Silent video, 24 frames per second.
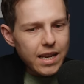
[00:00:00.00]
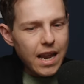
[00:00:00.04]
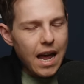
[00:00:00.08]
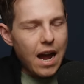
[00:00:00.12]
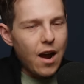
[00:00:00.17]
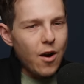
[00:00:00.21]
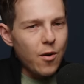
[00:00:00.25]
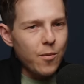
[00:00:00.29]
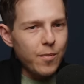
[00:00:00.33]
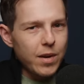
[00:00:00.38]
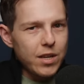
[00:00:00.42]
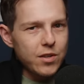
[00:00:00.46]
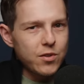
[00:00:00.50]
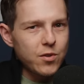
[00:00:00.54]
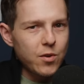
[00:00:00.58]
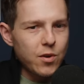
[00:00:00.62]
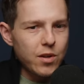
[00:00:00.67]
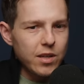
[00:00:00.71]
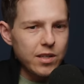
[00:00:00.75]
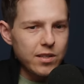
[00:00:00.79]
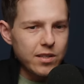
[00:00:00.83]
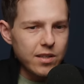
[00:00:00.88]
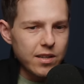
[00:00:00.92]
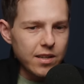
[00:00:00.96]
now am I
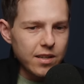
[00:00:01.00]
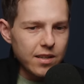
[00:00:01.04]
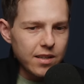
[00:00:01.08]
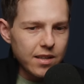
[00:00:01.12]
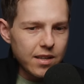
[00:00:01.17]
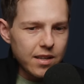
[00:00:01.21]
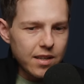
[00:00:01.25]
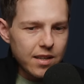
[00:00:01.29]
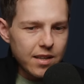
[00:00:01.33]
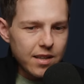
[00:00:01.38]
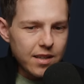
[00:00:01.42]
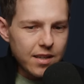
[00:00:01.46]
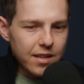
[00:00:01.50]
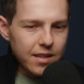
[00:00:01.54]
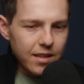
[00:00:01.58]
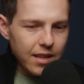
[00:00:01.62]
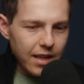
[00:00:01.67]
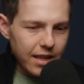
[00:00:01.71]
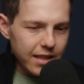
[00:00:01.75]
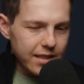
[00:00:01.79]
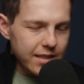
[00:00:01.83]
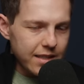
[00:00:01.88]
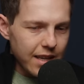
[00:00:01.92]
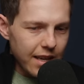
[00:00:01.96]
starting to
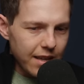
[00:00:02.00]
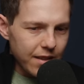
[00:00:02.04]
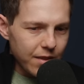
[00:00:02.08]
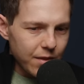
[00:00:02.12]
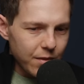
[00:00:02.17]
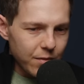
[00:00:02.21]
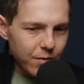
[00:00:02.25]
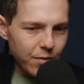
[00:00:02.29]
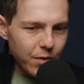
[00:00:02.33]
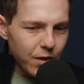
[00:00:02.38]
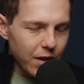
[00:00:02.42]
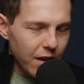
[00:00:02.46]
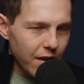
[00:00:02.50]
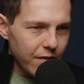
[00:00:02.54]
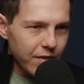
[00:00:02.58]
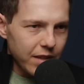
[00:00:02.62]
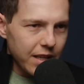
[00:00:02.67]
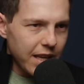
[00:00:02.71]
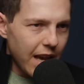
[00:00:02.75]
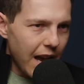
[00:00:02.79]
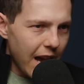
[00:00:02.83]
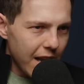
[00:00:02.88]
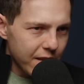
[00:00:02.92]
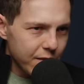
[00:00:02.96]
like take the foot off
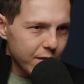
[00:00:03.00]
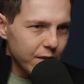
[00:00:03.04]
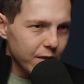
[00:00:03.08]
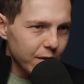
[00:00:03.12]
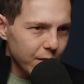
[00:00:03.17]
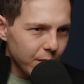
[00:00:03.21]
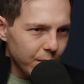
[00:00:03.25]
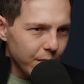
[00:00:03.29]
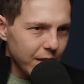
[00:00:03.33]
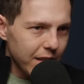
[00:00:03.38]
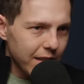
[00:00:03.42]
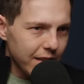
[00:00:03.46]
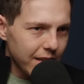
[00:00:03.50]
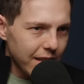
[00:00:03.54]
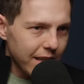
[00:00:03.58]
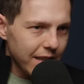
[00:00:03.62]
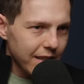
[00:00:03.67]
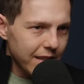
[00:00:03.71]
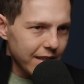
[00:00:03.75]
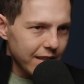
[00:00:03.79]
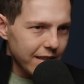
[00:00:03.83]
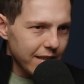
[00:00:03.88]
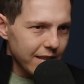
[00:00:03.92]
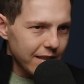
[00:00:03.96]
the gas a little bit and
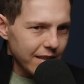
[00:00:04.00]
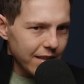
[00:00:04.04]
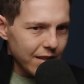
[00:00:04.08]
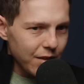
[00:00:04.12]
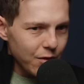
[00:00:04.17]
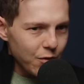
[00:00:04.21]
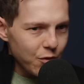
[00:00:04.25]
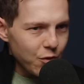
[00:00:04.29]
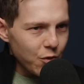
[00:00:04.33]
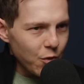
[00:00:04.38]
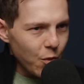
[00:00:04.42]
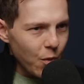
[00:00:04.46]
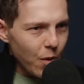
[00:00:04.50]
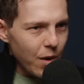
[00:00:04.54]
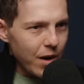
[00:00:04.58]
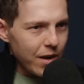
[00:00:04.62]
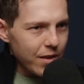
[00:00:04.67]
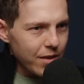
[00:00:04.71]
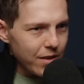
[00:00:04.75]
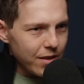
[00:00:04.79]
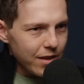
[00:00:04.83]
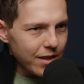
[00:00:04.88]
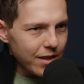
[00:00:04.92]
like enjoy the